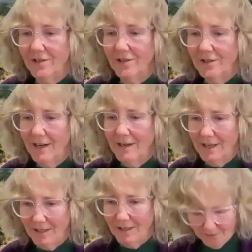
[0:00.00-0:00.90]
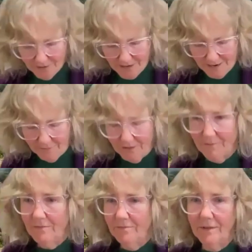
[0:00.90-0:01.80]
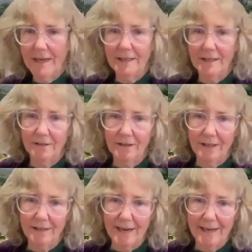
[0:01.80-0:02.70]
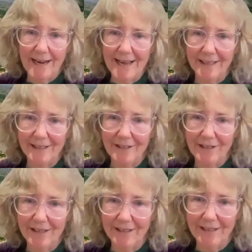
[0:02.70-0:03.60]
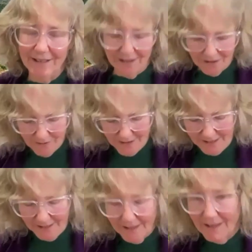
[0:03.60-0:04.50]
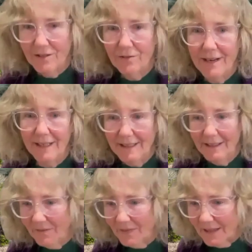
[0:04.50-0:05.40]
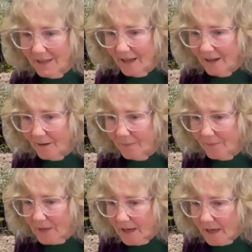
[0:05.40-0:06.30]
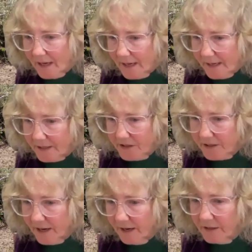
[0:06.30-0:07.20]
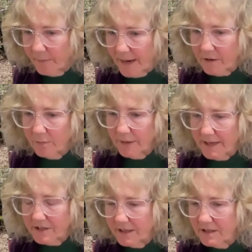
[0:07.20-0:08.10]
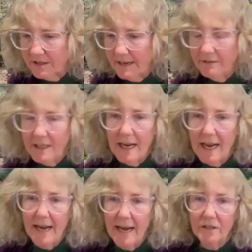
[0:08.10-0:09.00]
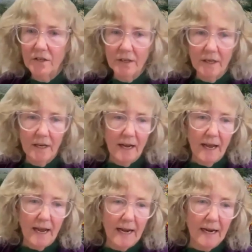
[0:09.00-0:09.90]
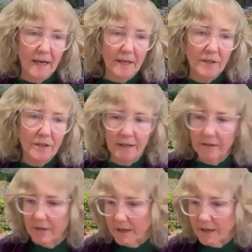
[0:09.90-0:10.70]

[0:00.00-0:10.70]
study the problem like Canada did in 2020. It's the Microplastic Safety Act, and so